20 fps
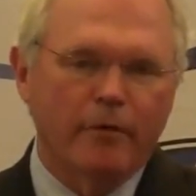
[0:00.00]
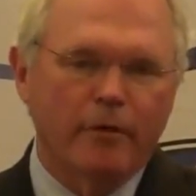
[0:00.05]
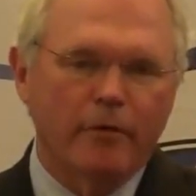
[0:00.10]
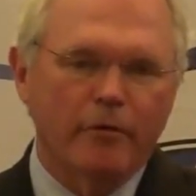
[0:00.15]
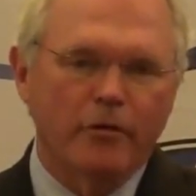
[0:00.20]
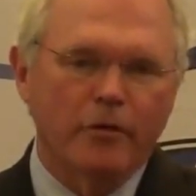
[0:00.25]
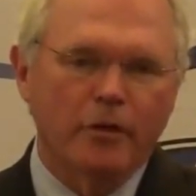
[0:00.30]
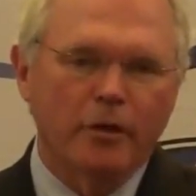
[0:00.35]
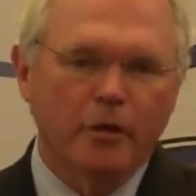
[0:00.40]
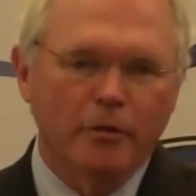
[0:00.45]
our
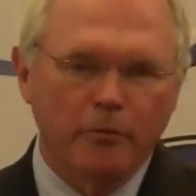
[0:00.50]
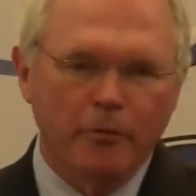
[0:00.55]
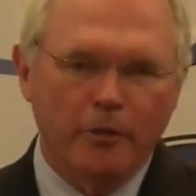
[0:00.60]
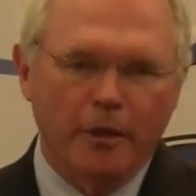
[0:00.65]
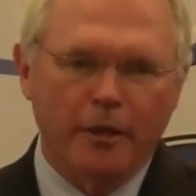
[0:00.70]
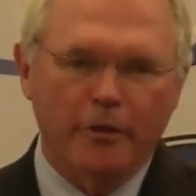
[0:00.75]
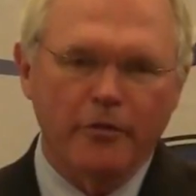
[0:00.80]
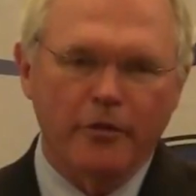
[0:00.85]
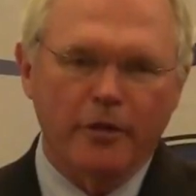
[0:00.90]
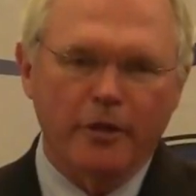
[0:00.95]

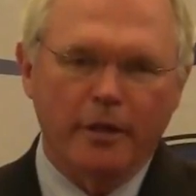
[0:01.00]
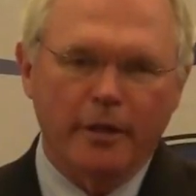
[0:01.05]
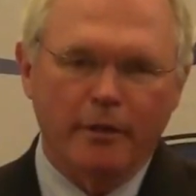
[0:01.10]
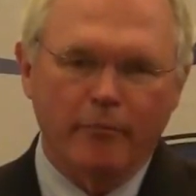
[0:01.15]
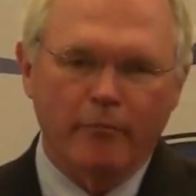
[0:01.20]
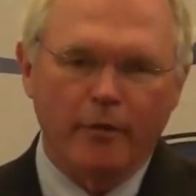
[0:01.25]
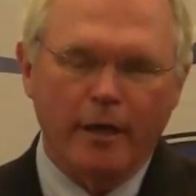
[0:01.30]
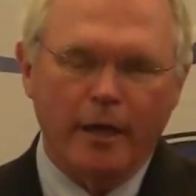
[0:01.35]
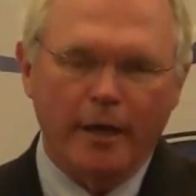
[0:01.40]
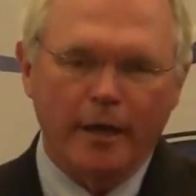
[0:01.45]
slowness in
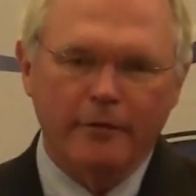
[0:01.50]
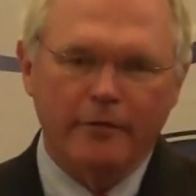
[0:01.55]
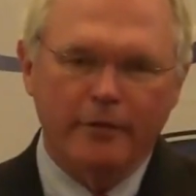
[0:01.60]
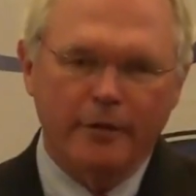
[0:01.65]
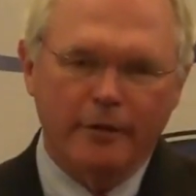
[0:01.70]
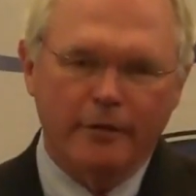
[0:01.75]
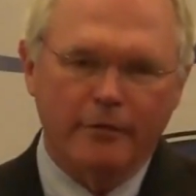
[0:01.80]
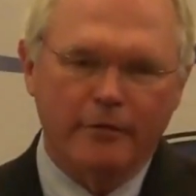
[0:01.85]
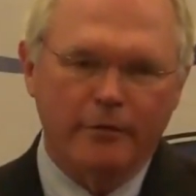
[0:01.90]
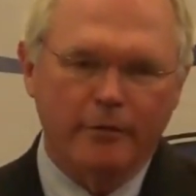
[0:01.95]

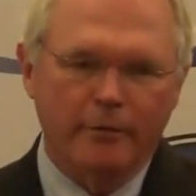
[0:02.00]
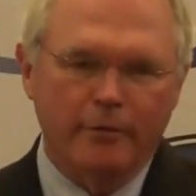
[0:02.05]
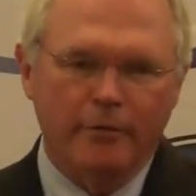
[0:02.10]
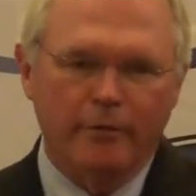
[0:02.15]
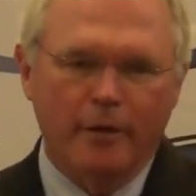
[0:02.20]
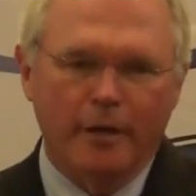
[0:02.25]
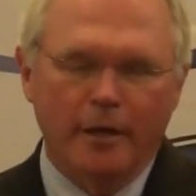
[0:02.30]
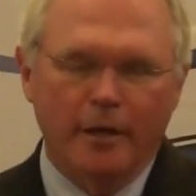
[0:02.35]
reacting to